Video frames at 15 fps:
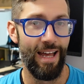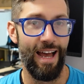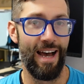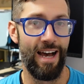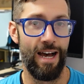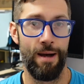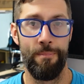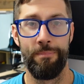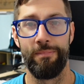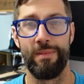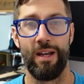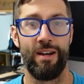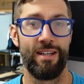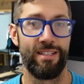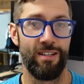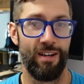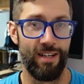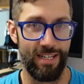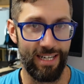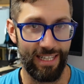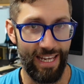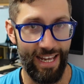I
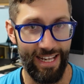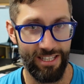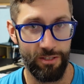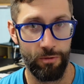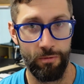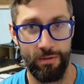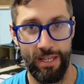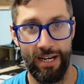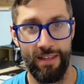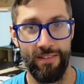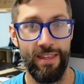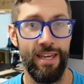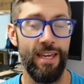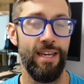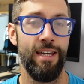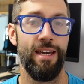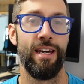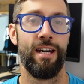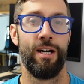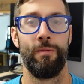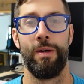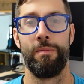decided to cancel then and there,
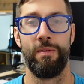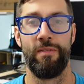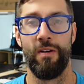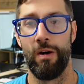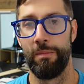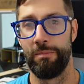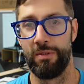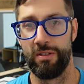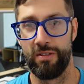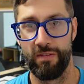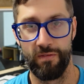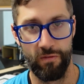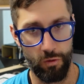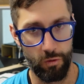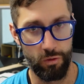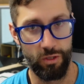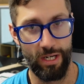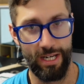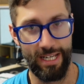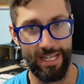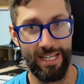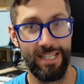and I went with Optus
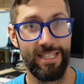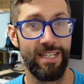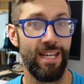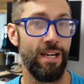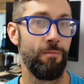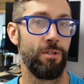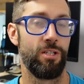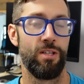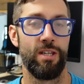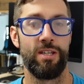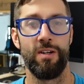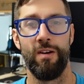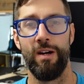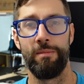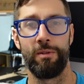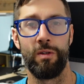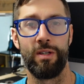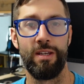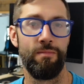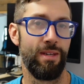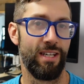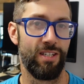4G internet, which at the time could
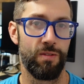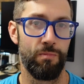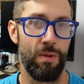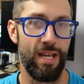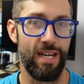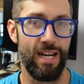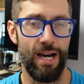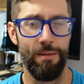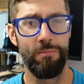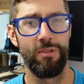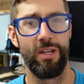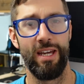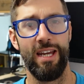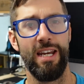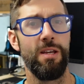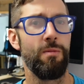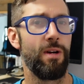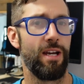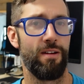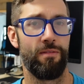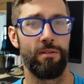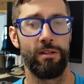give me a speed up to
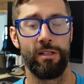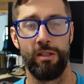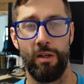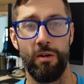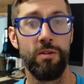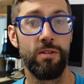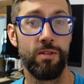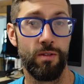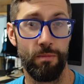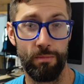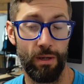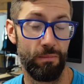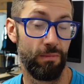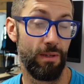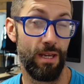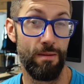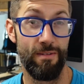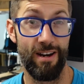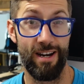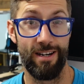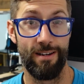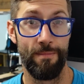anywhere close to probably
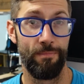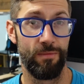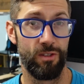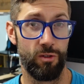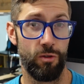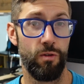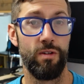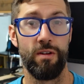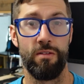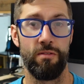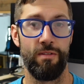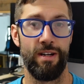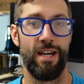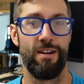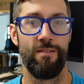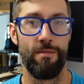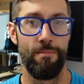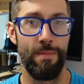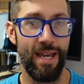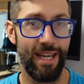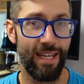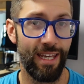around 200 to 300
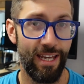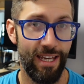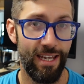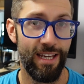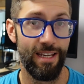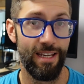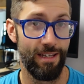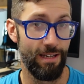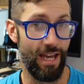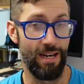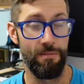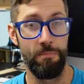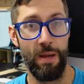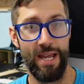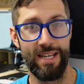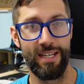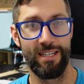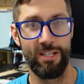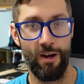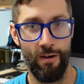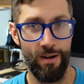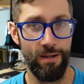meg at peak
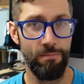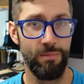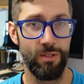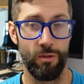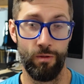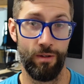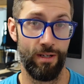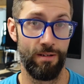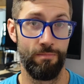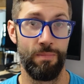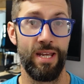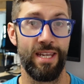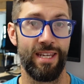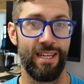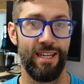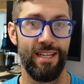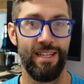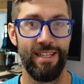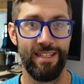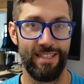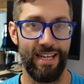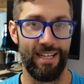times, or at peak
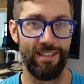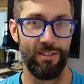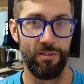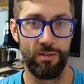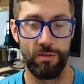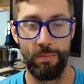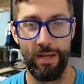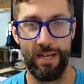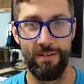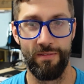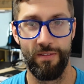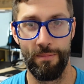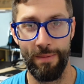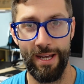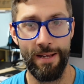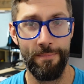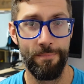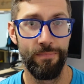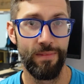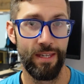download speed for me.